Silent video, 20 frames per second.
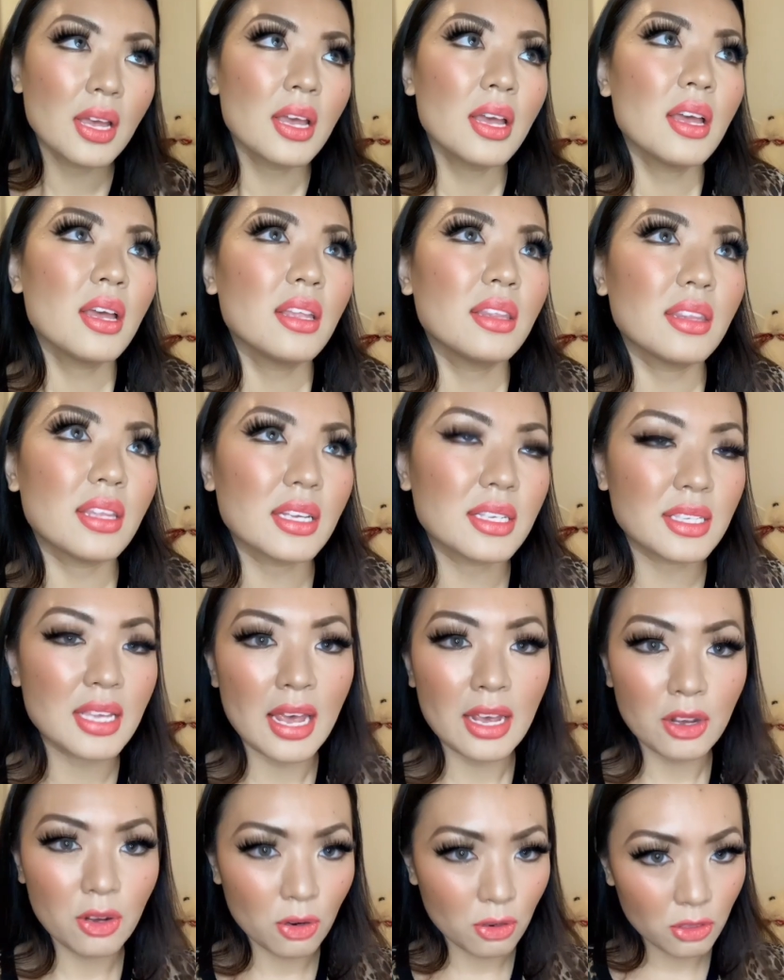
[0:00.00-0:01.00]
the
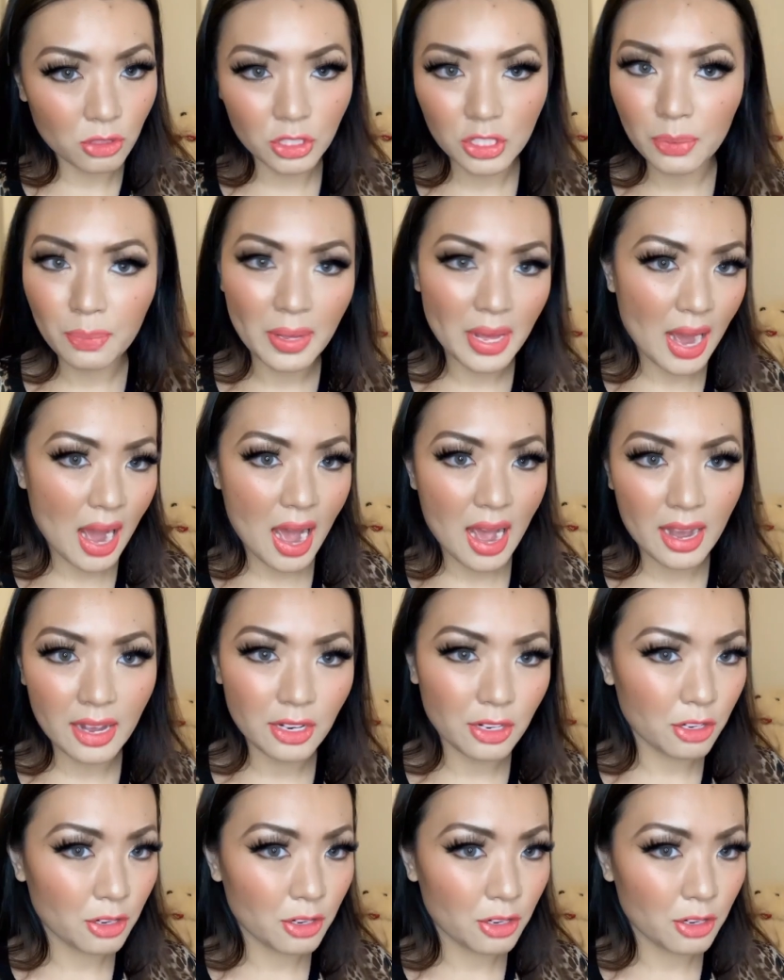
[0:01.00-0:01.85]
psychology behind